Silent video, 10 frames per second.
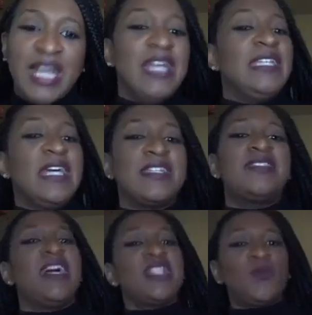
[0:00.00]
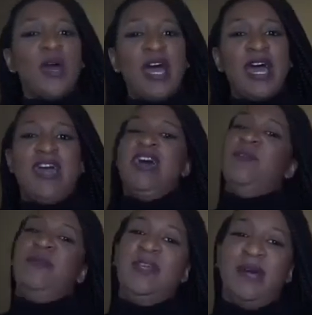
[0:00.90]
yes, that's why
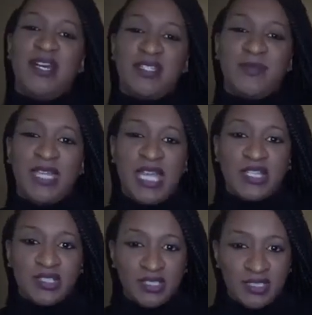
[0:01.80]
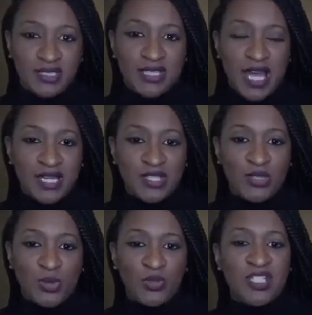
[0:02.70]
me and my husband actually decided to
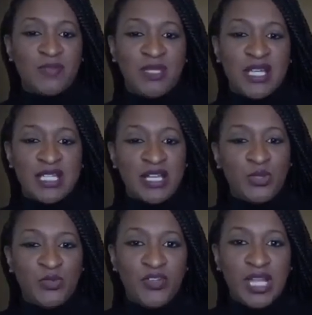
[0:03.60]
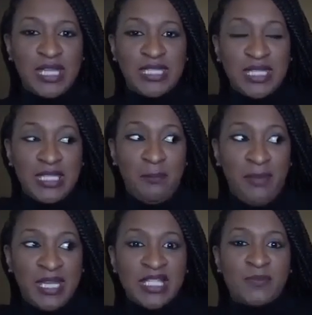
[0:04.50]
do this, because I do feel like getting the
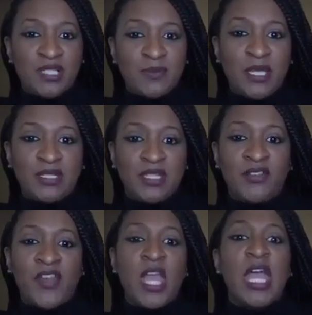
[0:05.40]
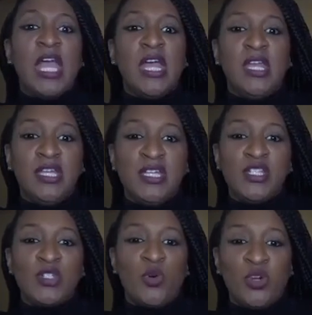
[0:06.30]
man's perspective
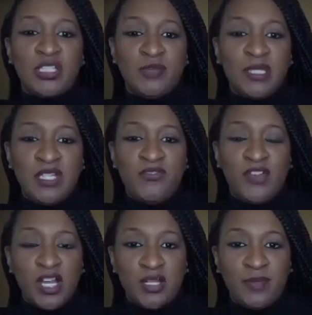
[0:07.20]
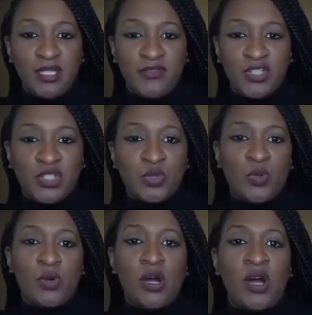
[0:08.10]
is going to be very
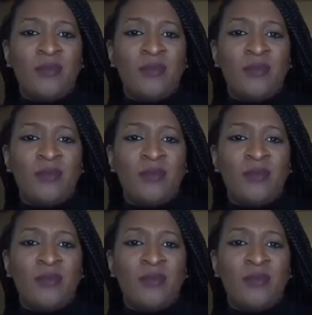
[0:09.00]
beneficial